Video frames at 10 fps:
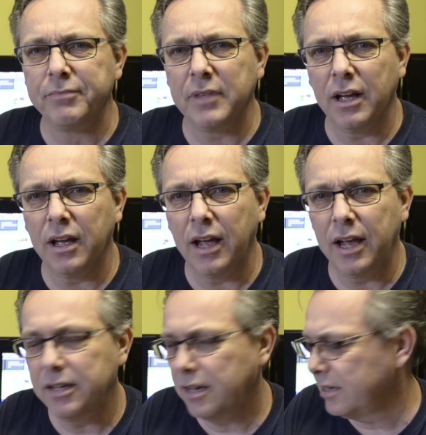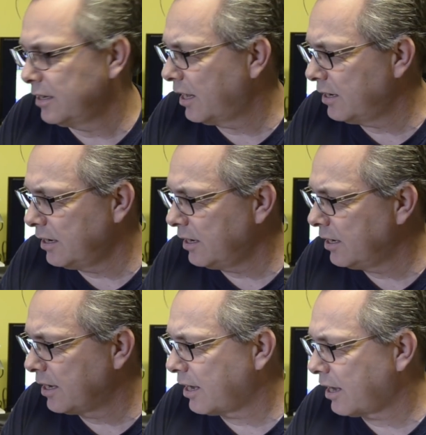And then
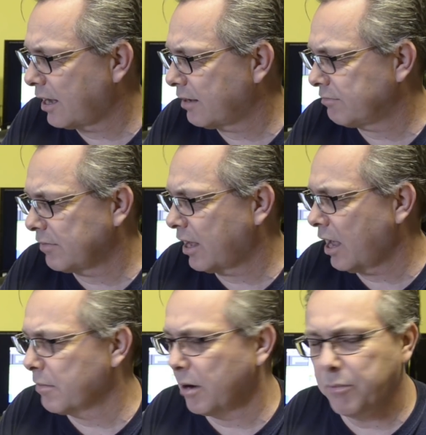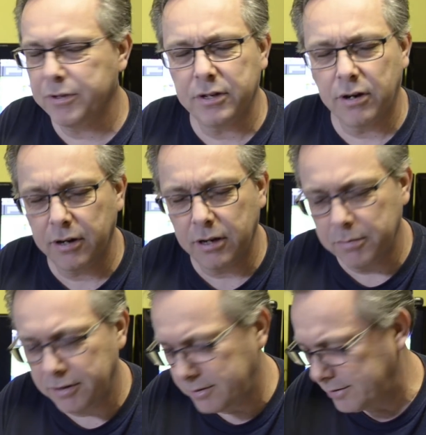he came up with an
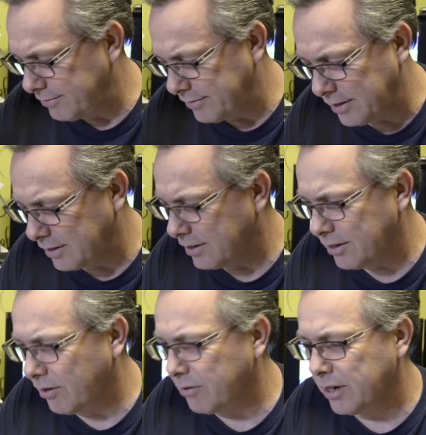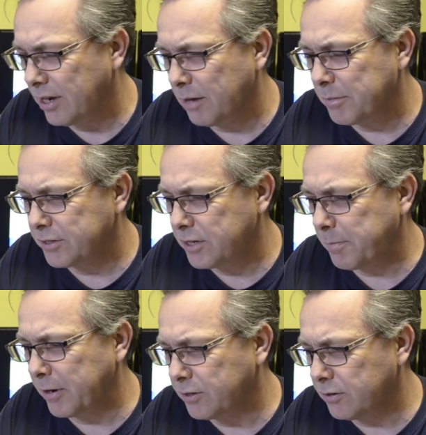argument that, oh yeah, but
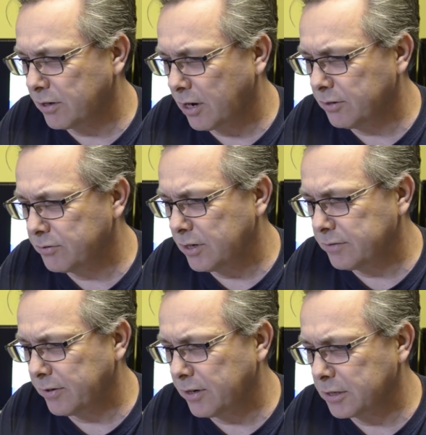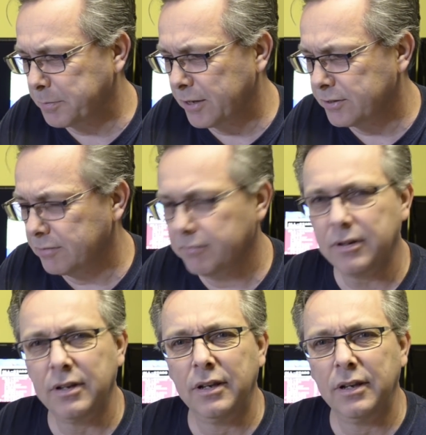shipping to your country is very expensive.